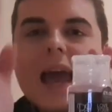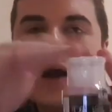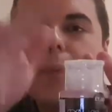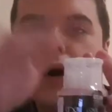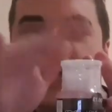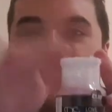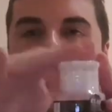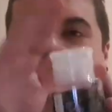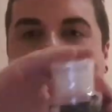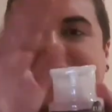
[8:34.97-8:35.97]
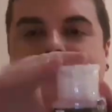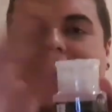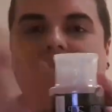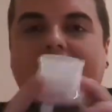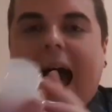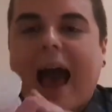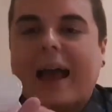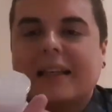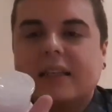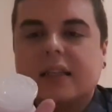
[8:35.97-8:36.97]
nail polish pad
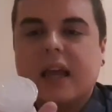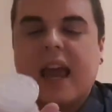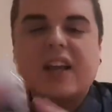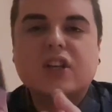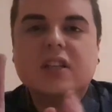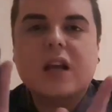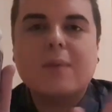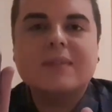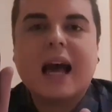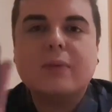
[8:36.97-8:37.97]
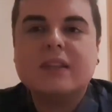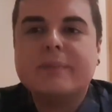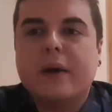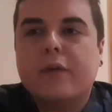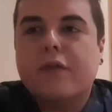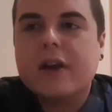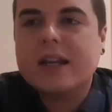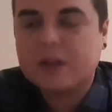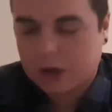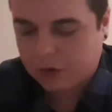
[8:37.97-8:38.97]
and it just comes out spill
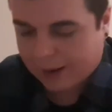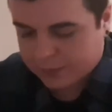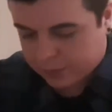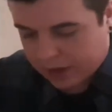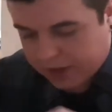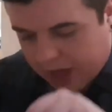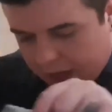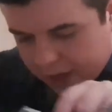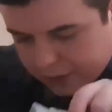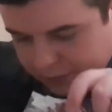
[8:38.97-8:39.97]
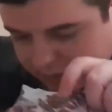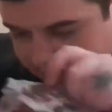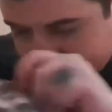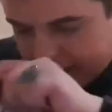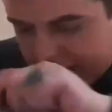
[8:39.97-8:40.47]
free. So I grabbed one of those.